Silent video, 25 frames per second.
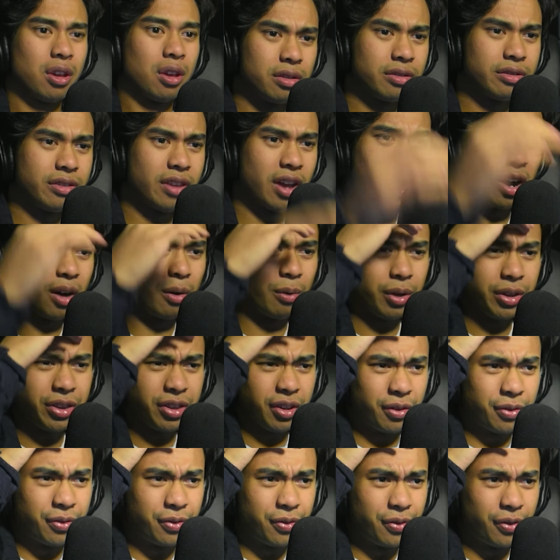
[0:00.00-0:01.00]
No, what
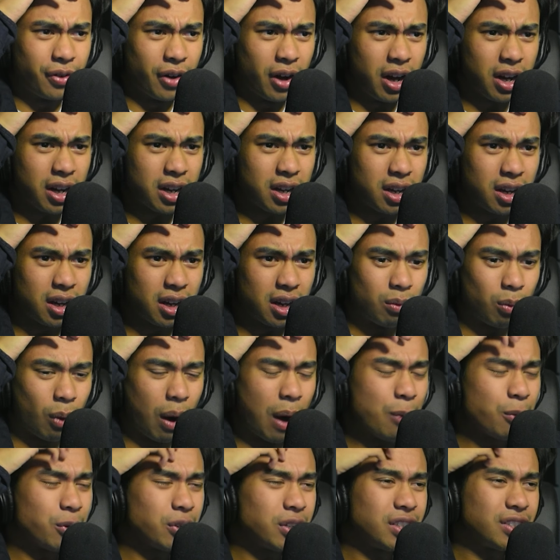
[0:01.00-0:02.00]
the fuck?
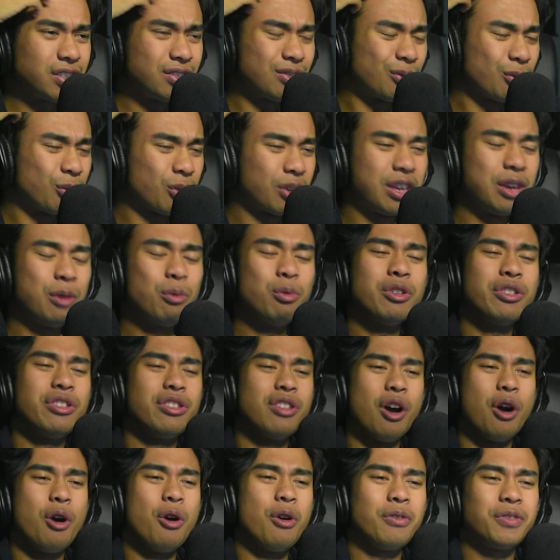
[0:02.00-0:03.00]
Why would he? He would
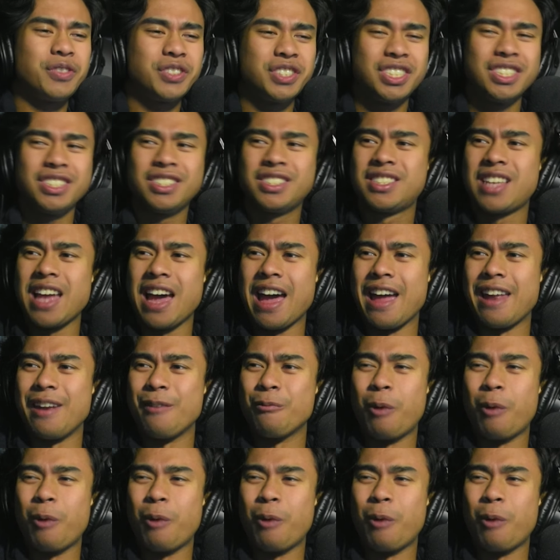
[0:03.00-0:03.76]
know if she's dead.